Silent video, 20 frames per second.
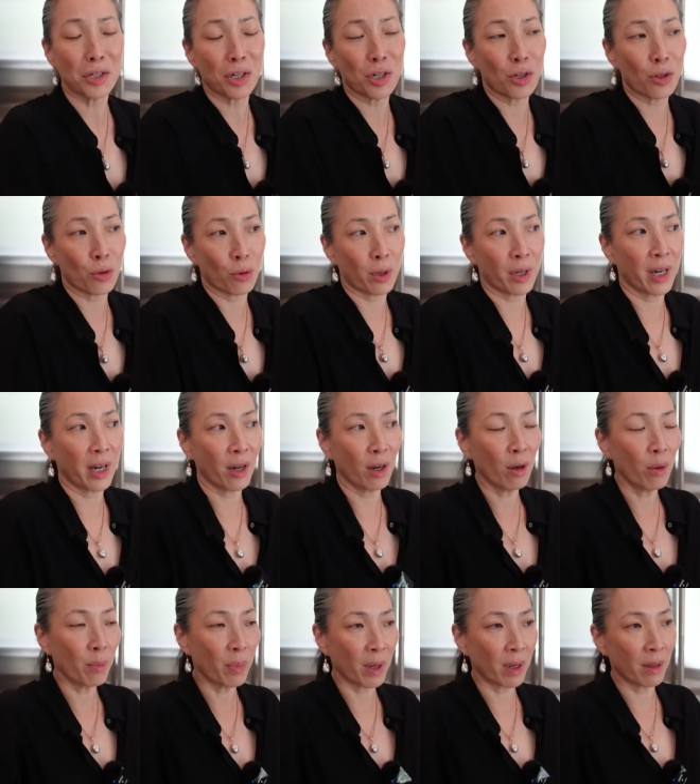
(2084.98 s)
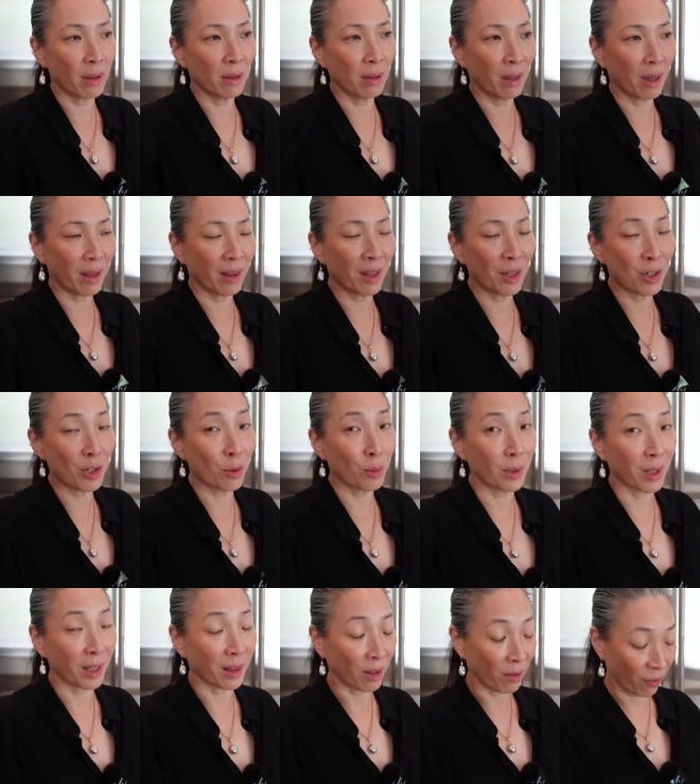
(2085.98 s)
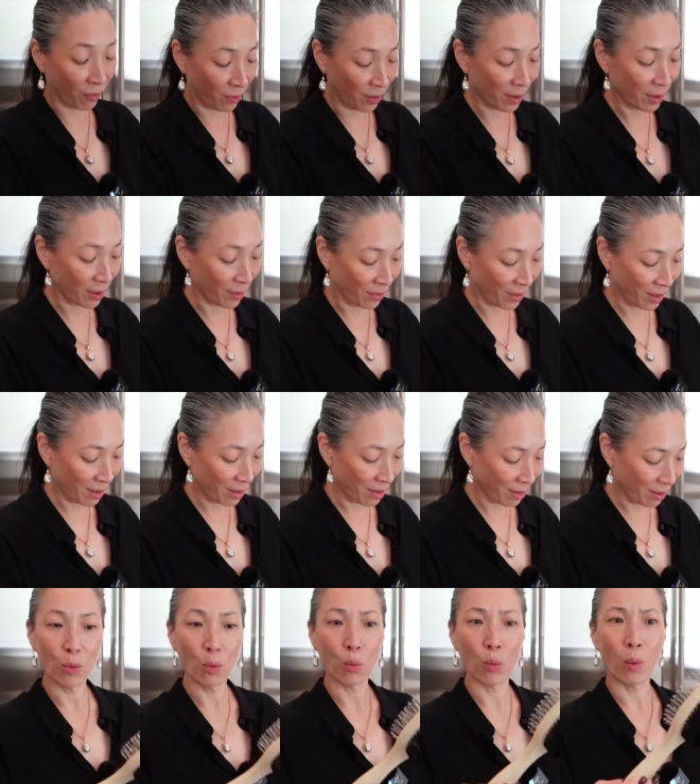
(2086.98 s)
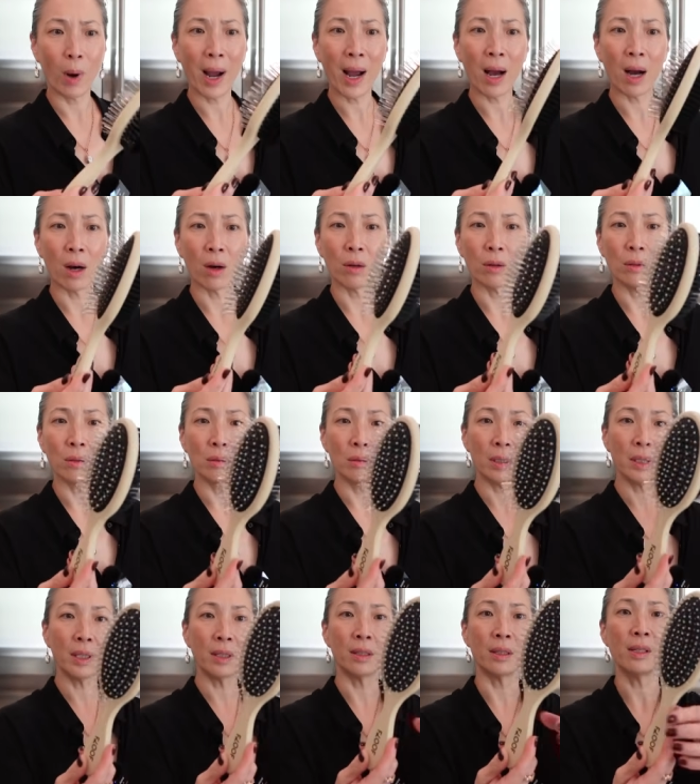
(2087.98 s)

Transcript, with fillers: she's short hair, but I think she would like the feel of it. Wow, look at